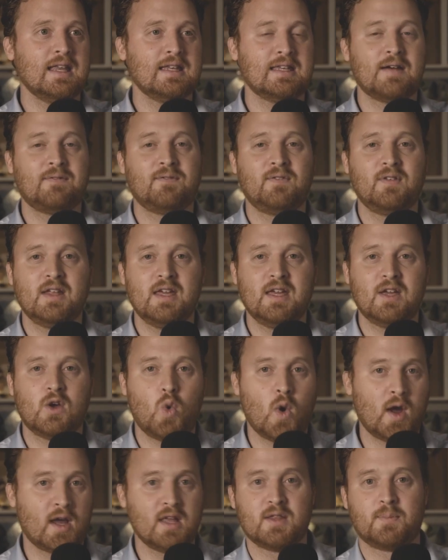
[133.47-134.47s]
definitely
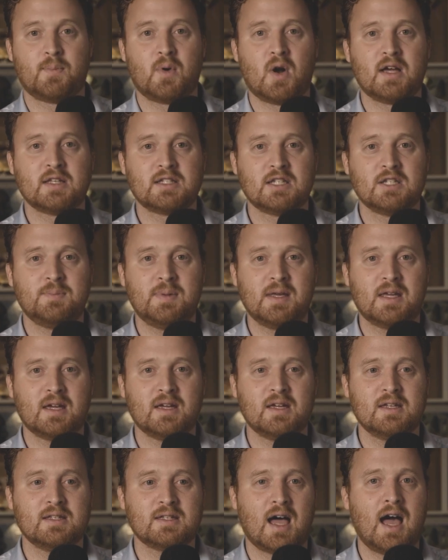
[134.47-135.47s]
quickened the process
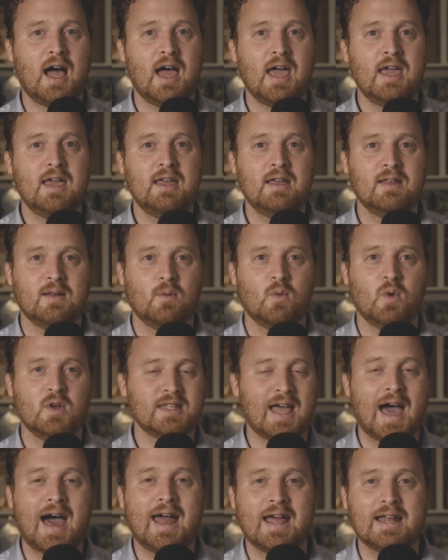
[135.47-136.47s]
because I
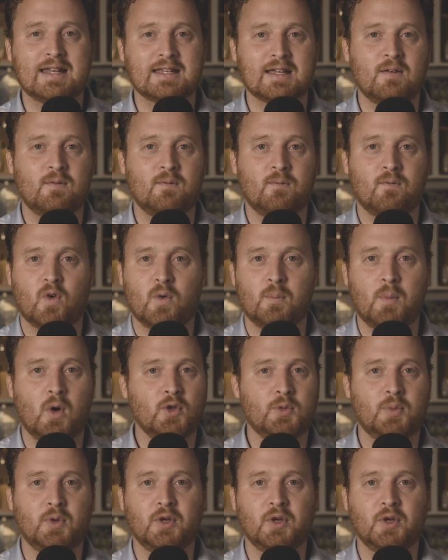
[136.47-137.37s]
was at it for multiple